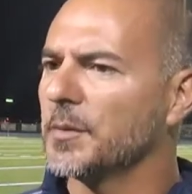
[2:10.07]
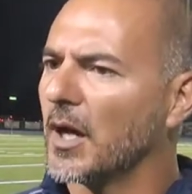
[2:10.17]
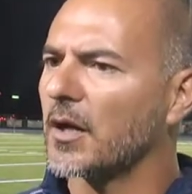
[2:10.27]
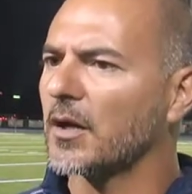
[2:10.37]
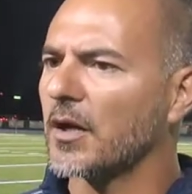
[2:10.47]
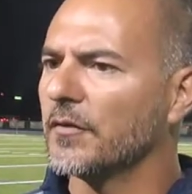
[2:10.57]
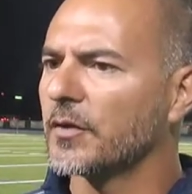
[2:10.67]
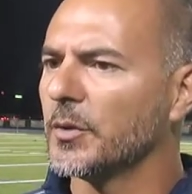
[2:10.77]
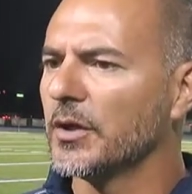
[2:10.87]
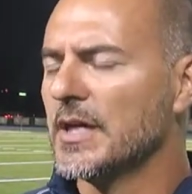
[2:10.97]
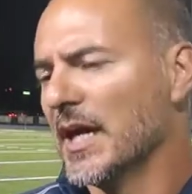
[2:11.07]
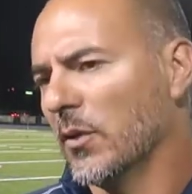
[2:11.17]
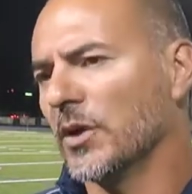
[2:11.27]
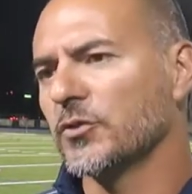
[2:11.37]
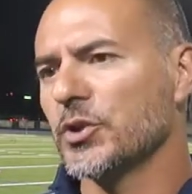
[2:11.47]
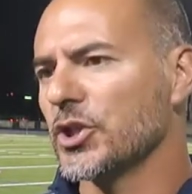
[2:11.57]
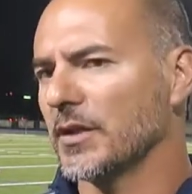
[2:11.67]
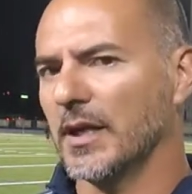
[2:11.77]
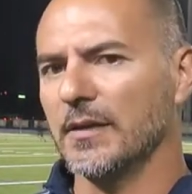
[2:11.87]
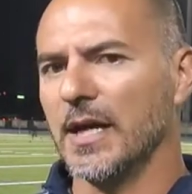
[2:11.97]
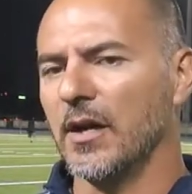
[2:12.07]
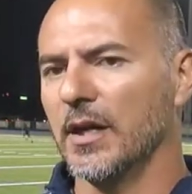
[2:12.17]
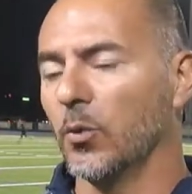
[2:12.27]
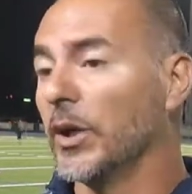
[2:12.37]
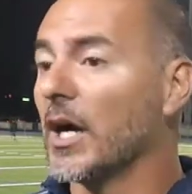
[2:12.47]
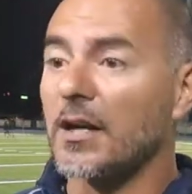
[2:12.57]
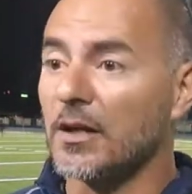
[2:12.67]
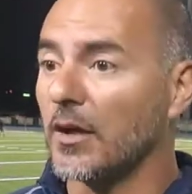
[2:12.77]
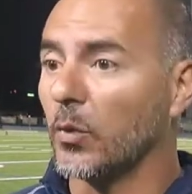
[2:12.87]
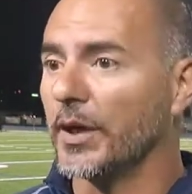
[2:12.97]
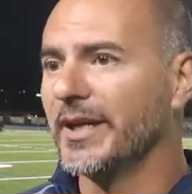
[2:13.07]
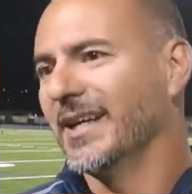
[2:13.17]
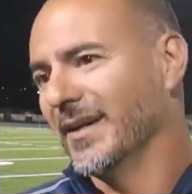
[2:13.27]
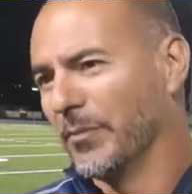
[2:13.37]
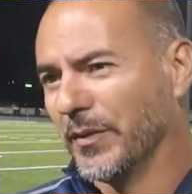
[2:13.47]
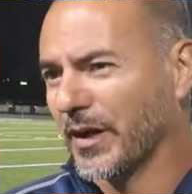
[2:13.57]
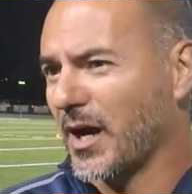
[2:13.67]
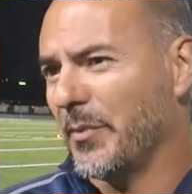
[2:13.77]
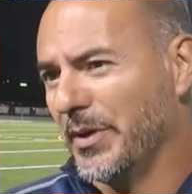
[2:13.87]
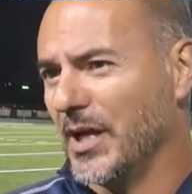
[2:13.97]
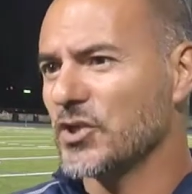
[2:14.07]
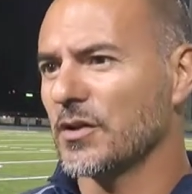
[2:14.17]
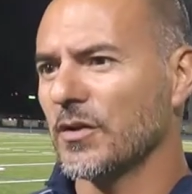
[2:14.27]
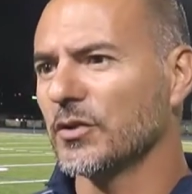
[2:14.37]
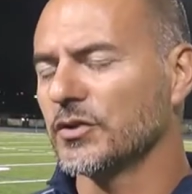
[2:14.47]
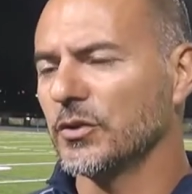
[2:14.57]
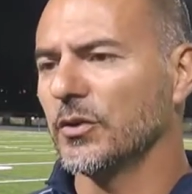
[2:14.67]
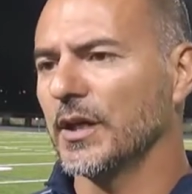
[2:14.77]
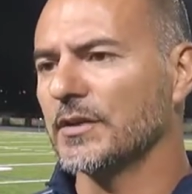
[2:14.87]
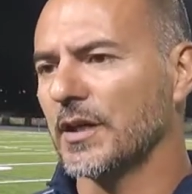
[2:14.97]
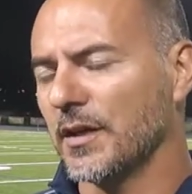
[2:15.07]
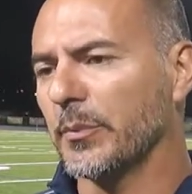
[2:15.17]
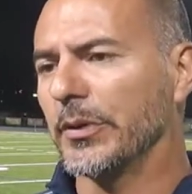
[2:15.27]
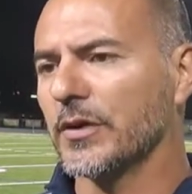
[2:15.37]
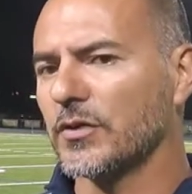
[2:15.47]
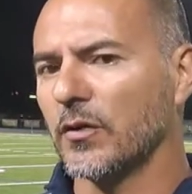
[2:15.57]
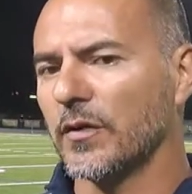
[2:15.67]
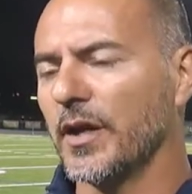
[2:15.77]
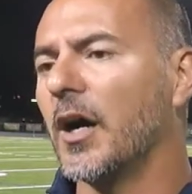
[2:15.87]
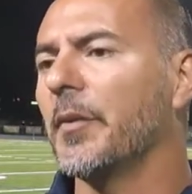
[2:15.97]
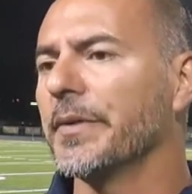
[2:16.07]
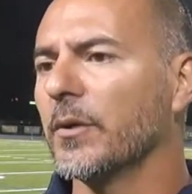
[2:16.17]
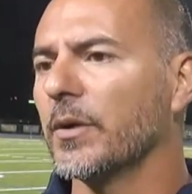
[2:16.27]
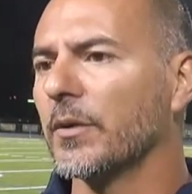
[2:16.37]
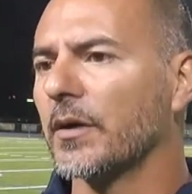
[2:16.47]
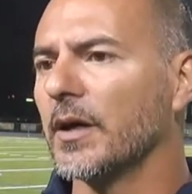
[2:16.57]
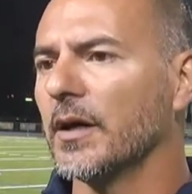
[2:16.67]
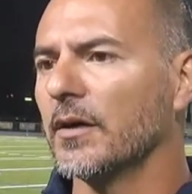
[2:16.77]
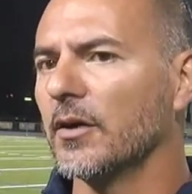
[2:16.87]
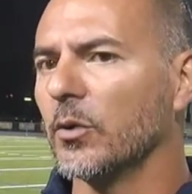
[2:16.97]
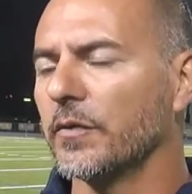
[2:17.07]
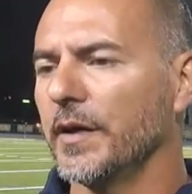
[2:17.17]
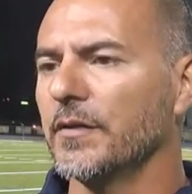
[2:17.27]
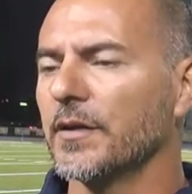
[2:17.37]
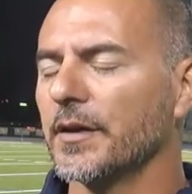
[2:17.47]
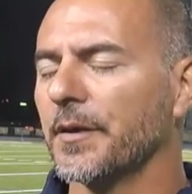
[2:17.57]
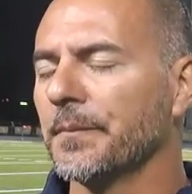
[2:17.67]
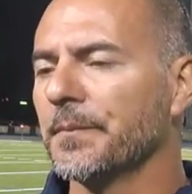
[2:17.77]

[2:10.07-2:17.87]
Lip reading: He got uncomfortable, and once we shut that down and we got another one, the combination of those 2 things, I think, put us over the hump that we were were facing there.